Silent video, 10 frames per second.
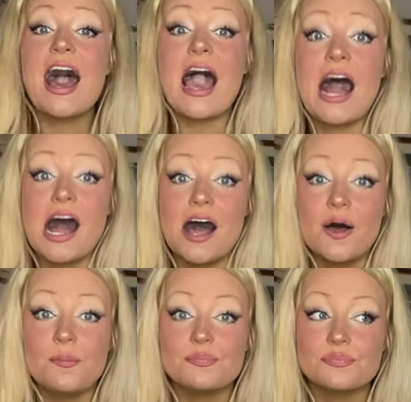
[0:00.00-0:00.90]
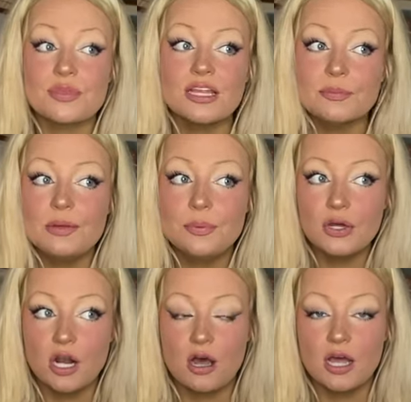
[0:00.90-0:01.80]
Let me put
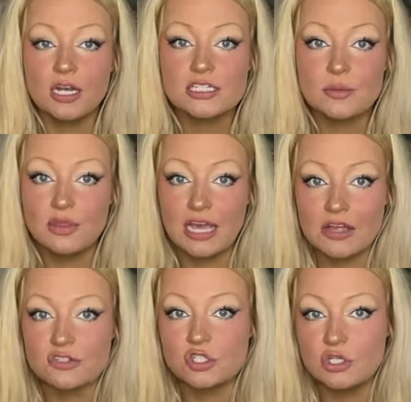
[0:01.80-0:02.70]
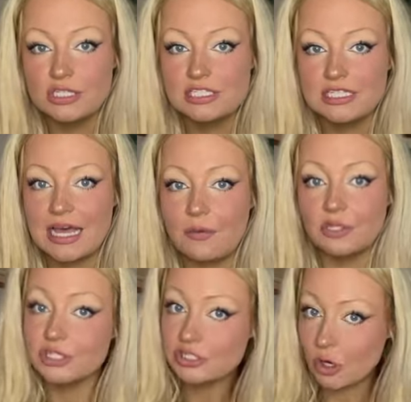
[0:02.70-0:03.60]
on something else so you can see how it
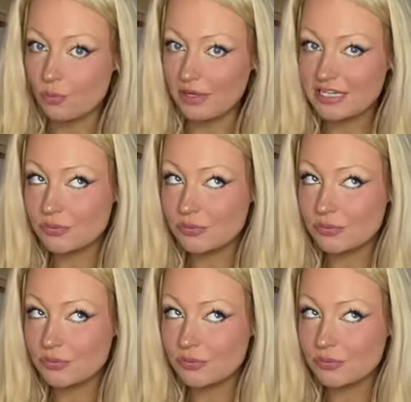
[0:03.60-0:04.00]
looks open as